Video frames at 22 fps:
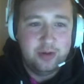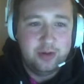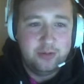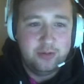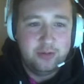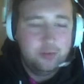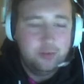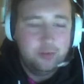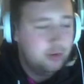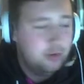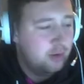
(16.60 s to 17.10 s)

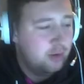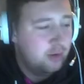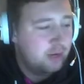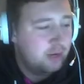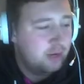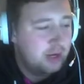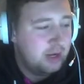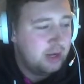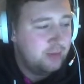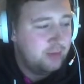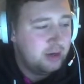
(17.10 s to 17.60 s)
Well, not a
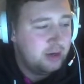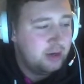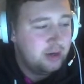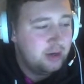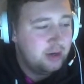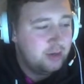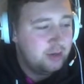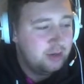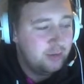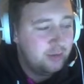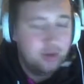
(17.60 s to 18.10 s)
recommended
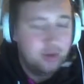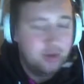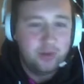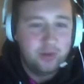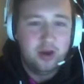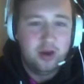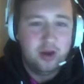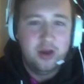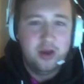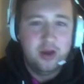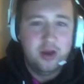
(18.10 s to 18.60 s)
computer, but
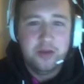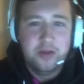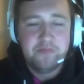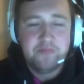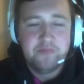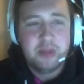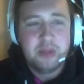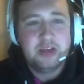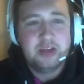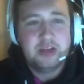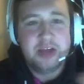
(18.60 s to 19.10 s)

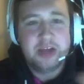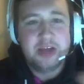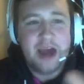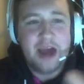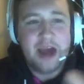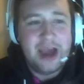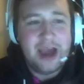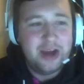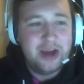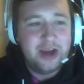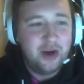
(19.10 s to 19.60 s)
let's say
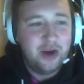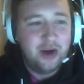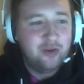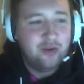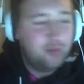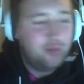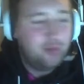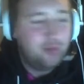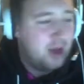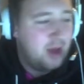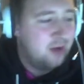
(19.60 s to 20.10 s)
an
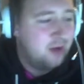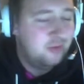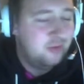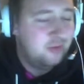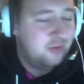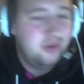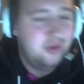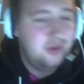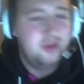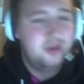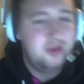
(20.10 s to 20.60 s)
£800
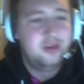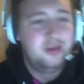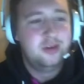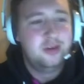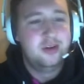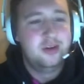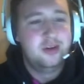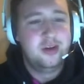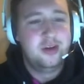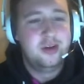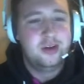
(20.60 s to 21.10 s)

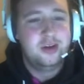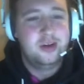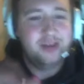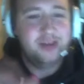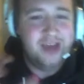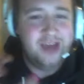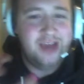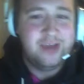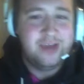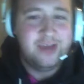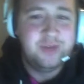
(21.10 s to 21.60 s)

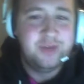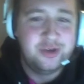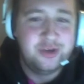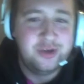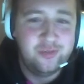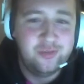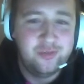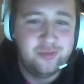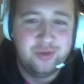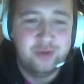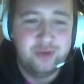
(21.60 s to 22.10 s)
gaming
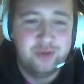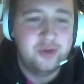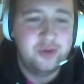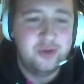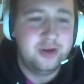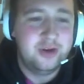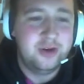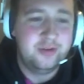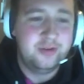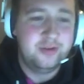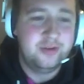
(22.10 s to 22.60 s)
computer,
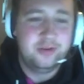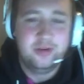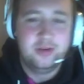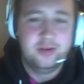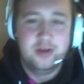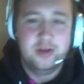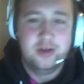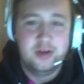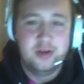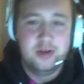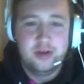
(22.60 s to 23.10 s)

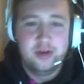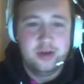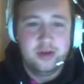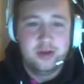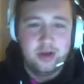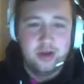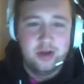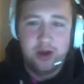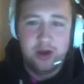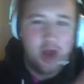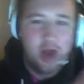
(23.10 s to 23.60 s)

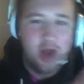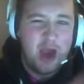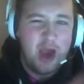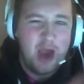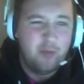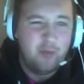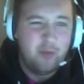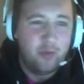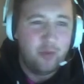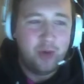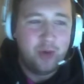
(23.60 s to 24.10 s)
and
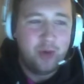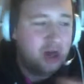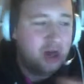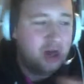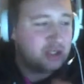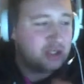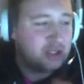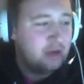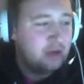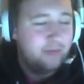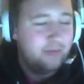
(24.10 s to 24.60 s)
what
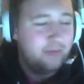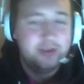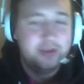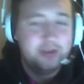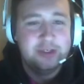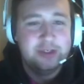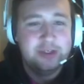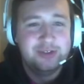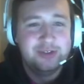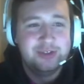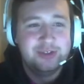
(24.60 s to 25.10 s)
parts I think
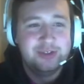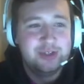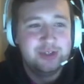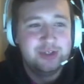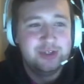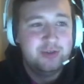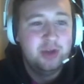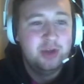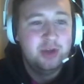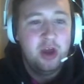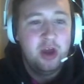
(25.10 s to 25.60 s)
you should
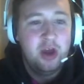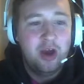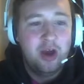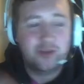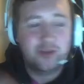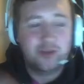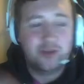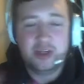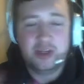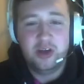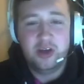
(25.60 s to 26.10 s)
choose. I've
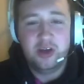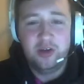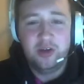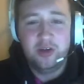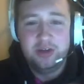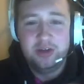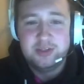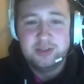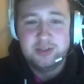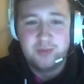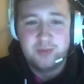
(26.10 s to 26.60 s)
seen a lot of
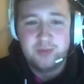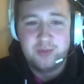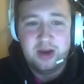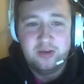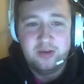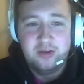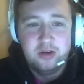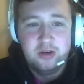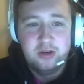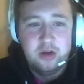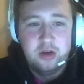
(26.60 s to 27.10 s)
these about,
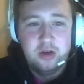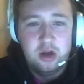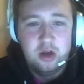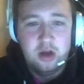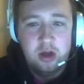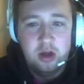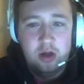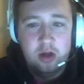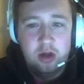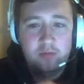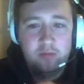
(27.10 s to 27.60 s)

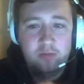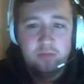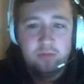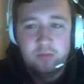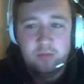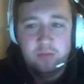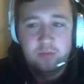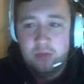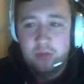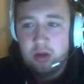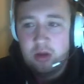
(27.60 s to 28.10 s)

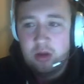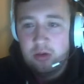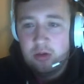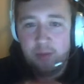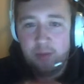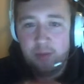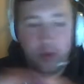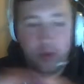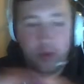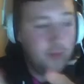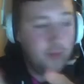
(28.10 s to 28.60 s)
but
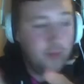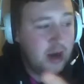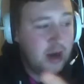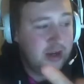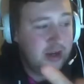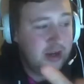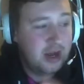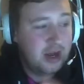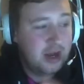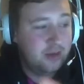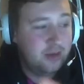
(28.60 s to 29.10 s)
they're mainly
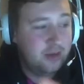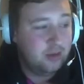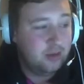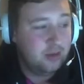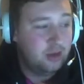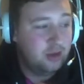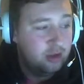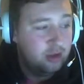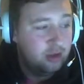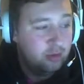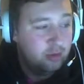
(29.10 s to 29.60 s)
aimed at the
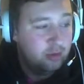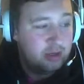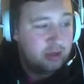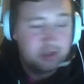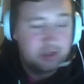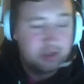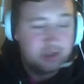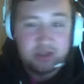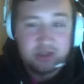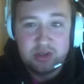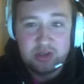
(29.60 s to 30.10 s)

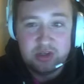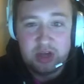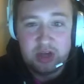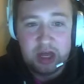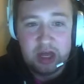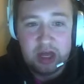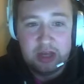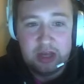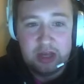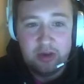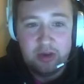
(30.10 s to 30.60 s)
US,
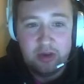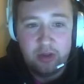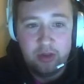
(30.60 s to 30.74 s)
and